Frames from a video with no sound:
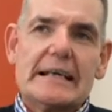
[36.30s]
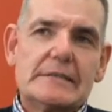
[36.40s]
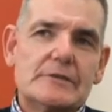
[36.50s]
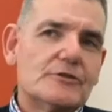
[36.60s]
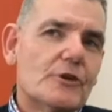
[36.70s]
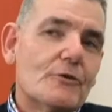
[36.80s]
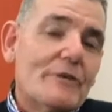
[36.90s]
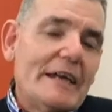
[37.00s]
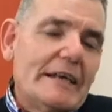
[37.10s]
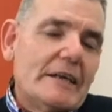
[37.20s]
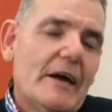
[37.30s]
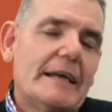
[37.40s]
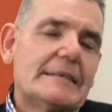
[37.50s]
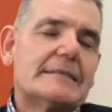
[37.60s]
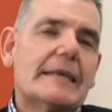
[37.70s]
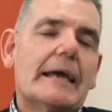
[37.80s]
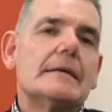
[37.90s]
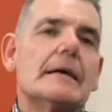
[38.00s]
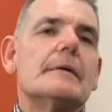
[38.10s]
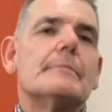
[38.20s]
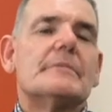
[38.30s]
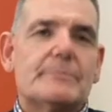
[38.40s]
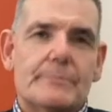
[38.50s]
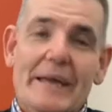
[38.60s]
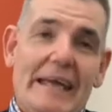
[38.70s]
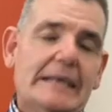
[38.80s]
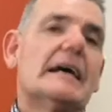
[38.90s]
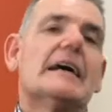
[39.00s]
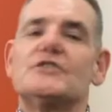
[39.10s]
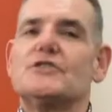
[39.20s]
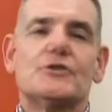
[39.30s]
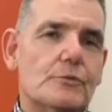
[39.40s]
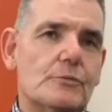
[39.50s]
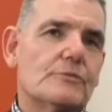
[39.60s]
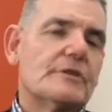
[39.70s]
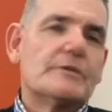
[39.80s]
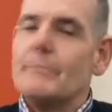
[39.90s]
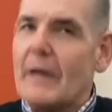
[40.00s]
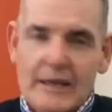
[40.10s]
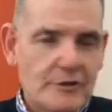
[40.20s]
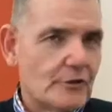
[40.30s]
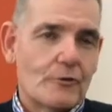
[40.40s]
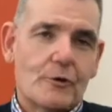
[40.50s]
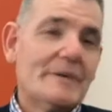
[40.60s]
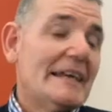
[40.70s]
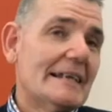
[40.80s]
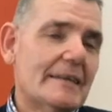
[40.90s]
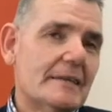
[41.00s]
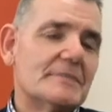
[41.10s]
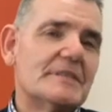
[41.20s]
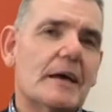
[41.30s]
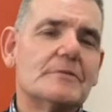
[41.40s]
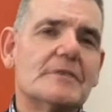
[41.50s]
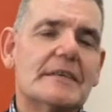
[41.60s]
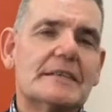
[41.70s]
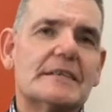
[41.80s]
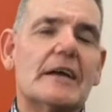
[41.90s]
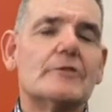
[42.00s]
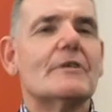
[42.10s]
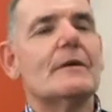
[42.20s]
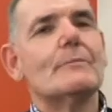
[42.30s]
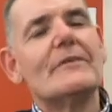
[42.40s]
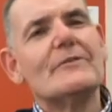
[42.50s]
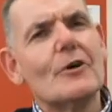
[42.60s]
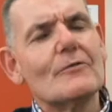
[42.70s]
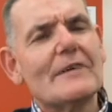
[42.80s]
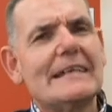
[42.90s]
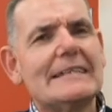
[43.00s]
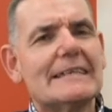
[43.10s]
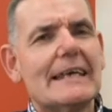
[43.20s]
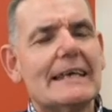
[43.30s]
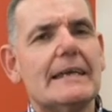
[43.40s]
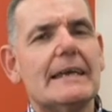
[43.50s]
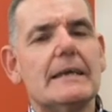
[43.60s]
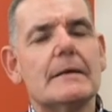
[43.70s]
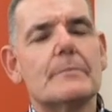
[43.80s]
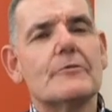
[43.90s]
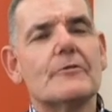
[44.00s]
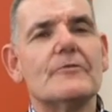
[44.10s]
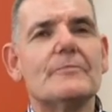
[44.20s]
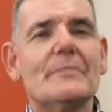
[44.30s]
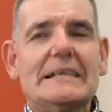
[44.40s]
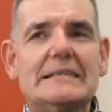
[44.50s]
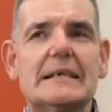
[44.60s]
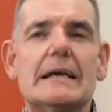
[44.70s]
realise that men are still the major group killing themselves in this country, and we've not really seen any improvement.